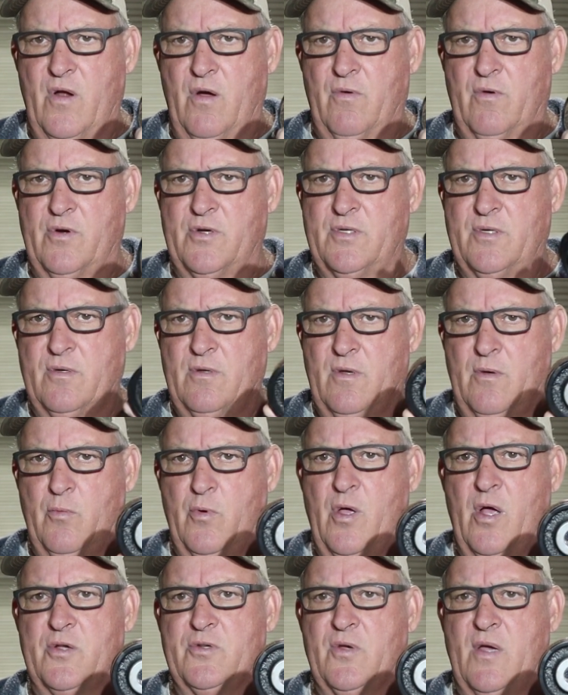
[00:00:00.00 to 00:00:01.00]
rollers.
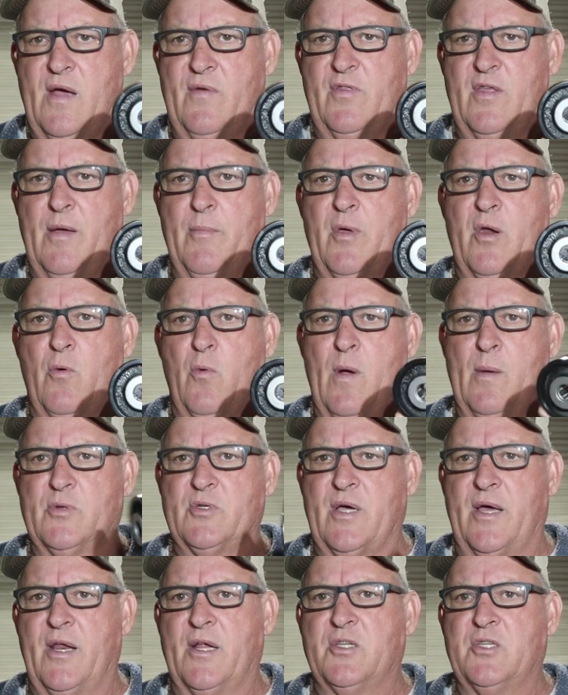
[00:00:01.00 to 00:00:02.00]
We also have them at our
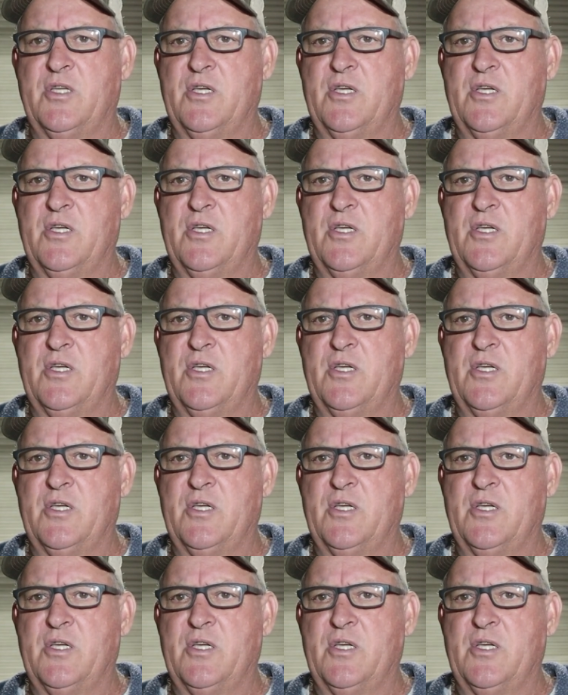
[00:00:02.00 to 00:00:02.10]
website at